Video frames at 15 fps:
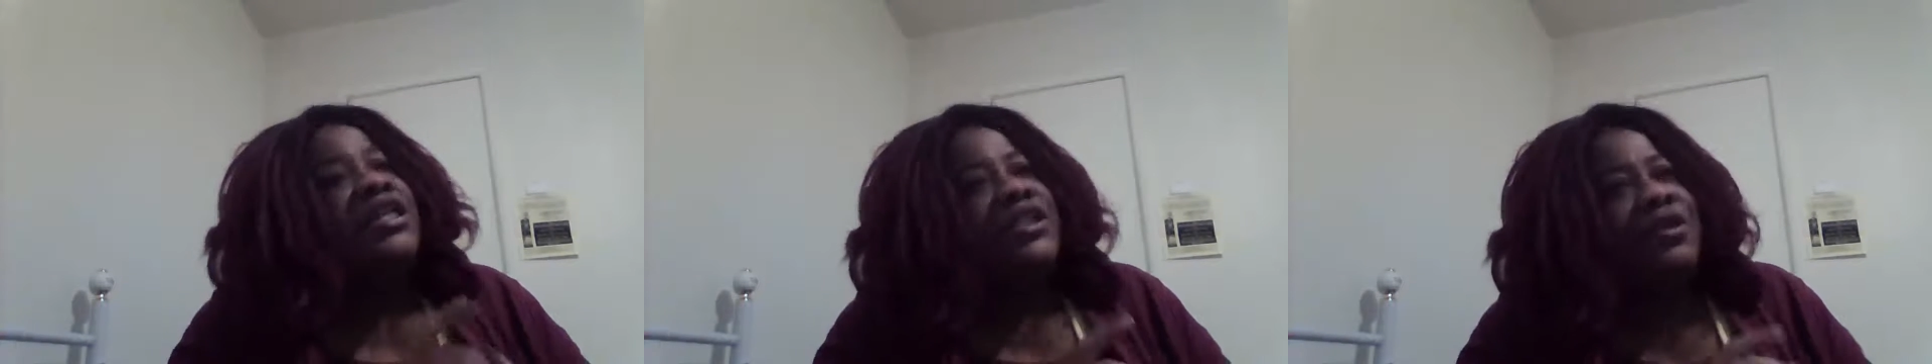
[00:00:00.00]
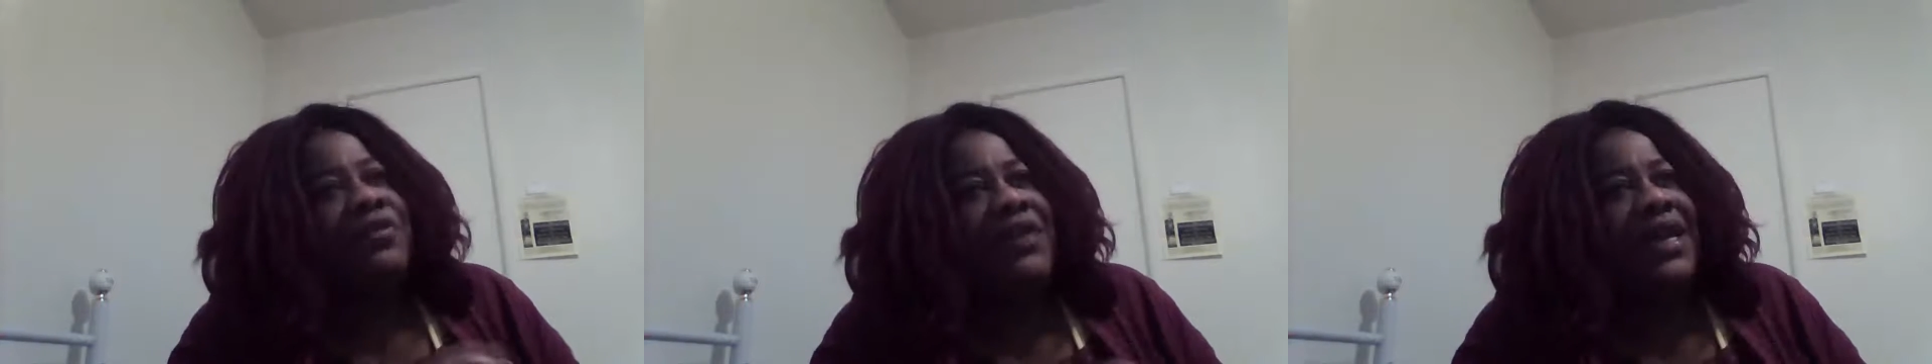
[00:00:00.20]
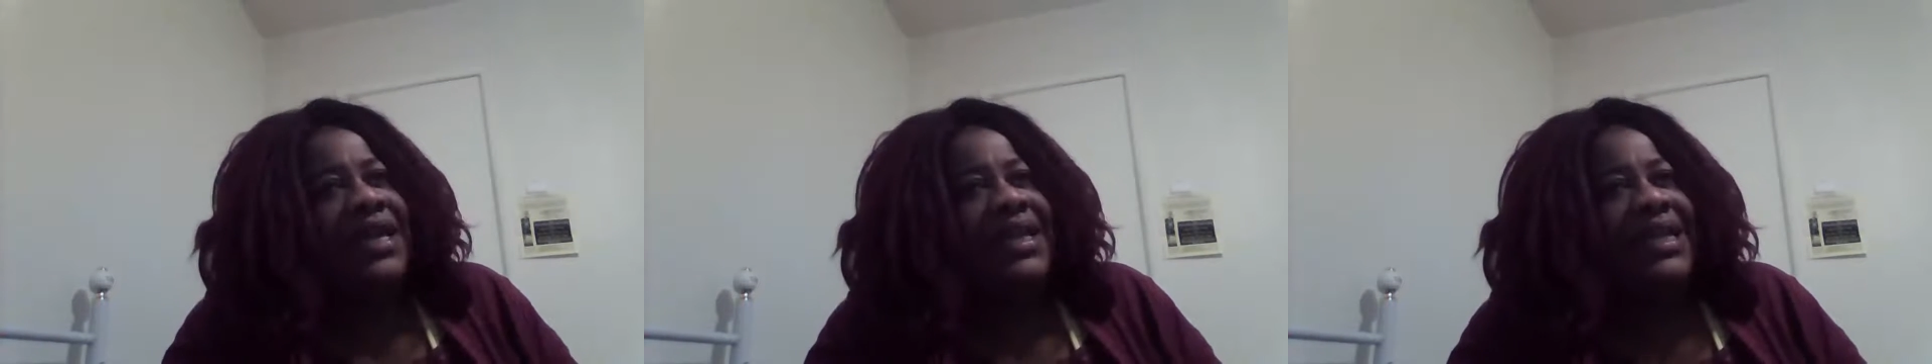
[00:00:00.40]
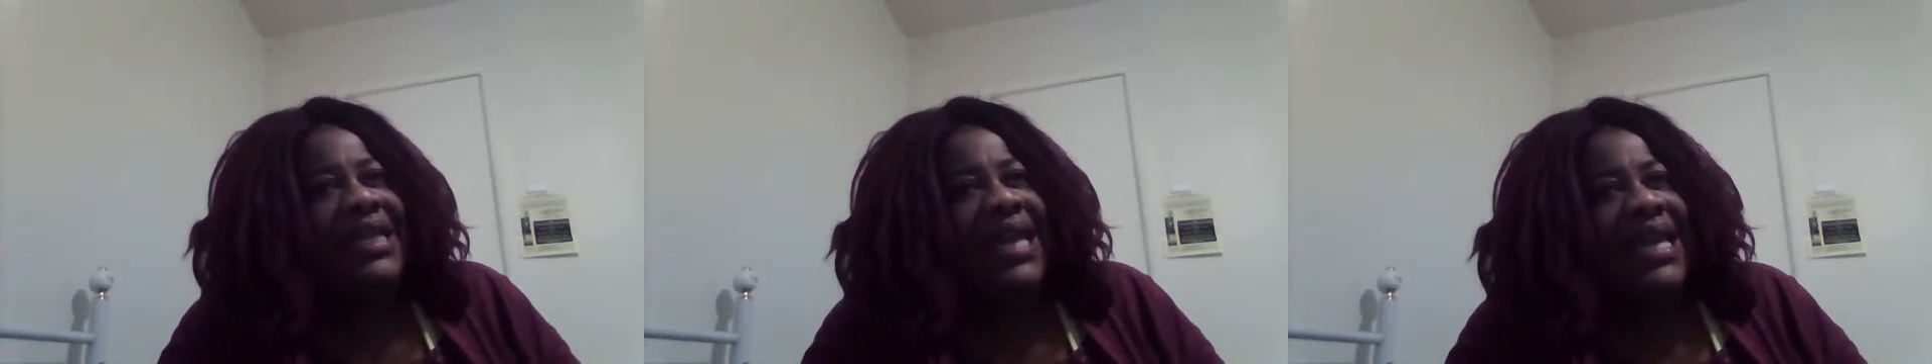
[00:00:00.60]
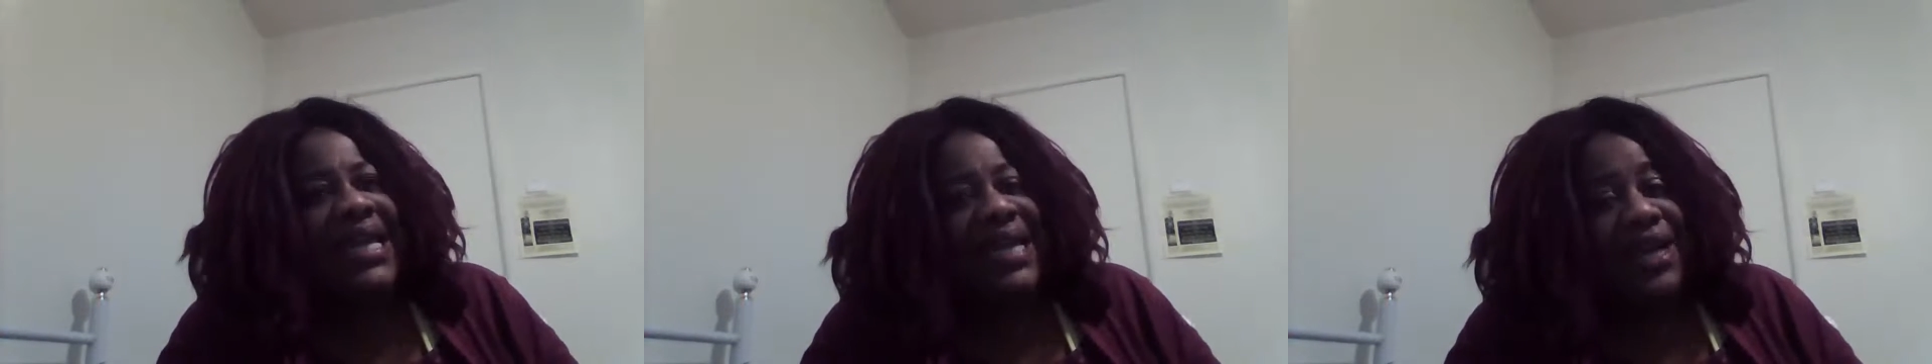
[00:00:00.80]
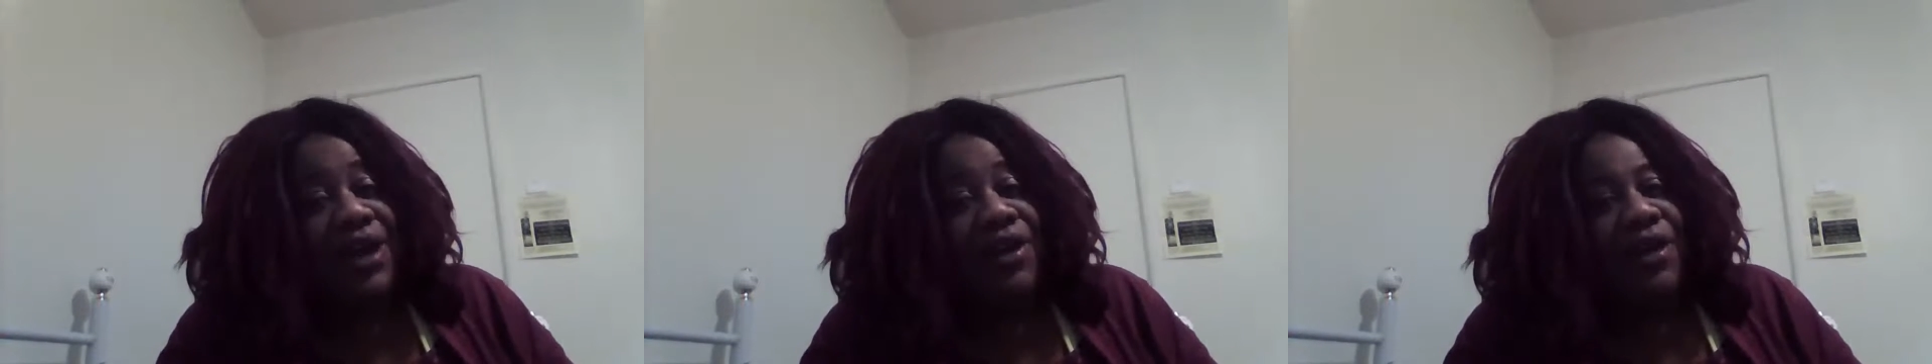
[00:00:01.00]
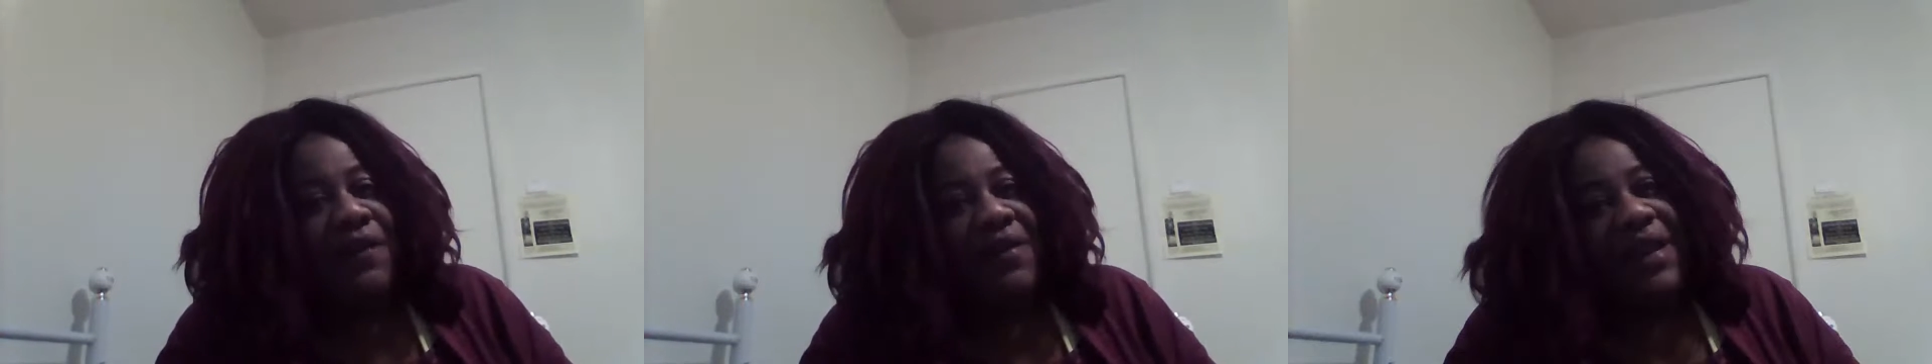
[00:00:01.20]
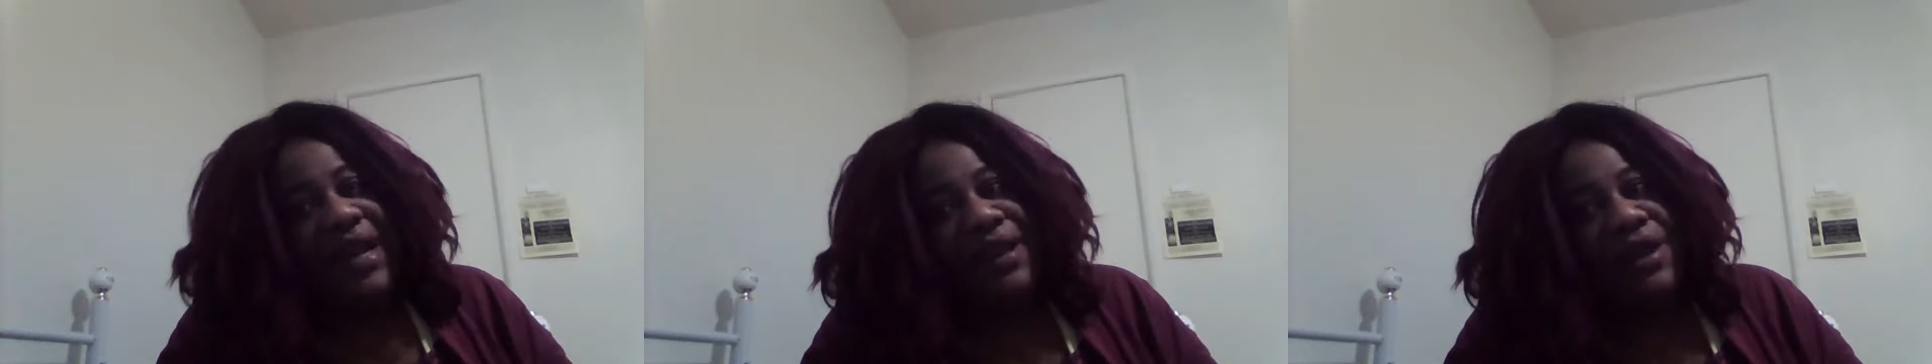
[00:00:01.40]
So then the lady got on
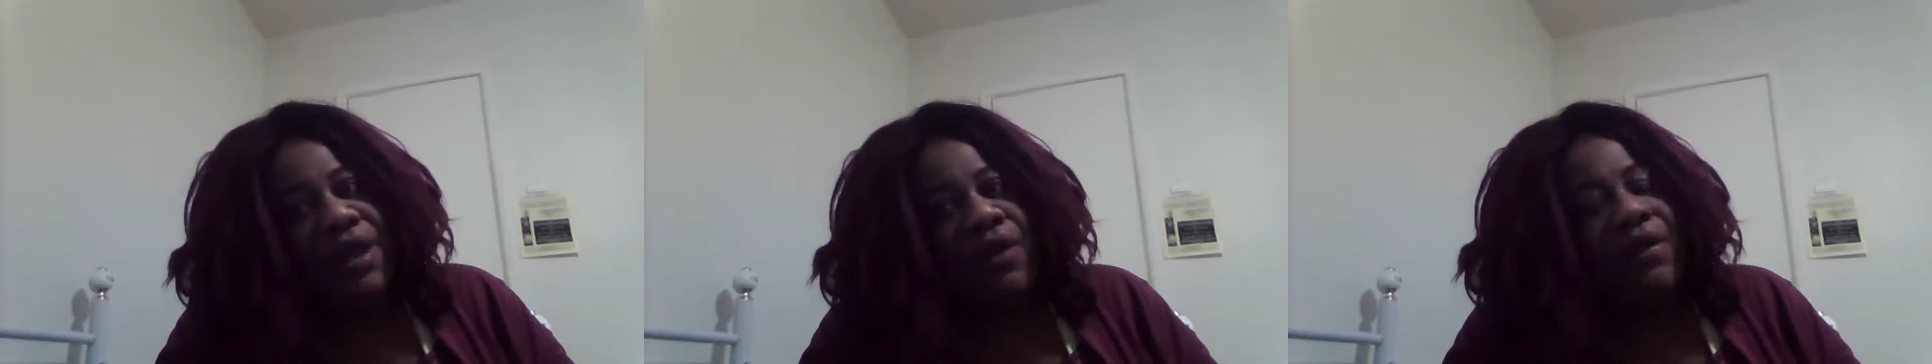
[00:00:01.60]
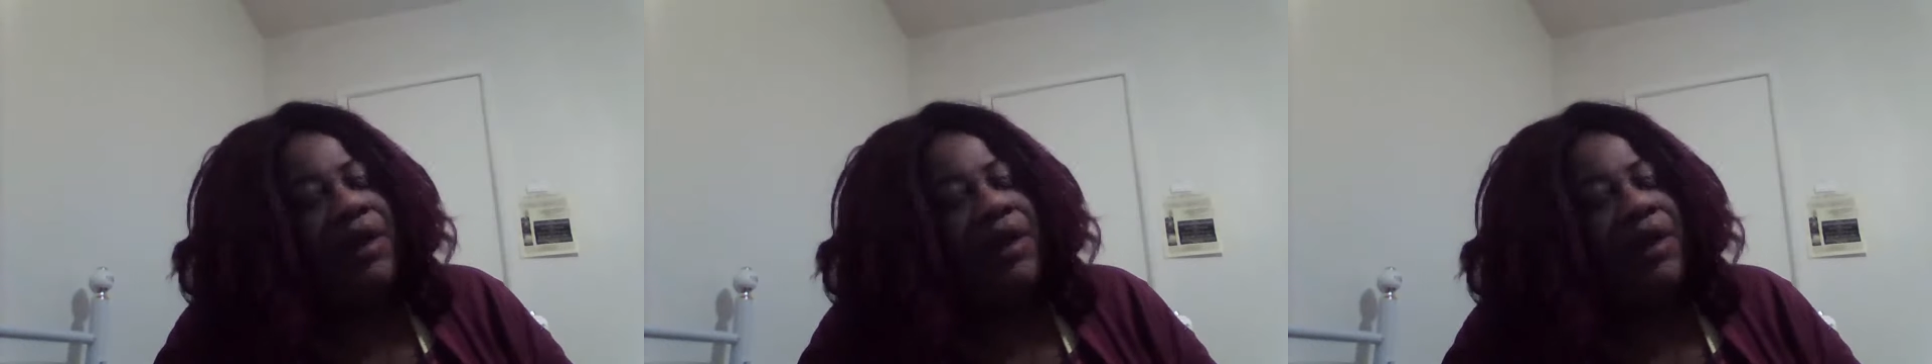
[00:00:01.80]
that I know,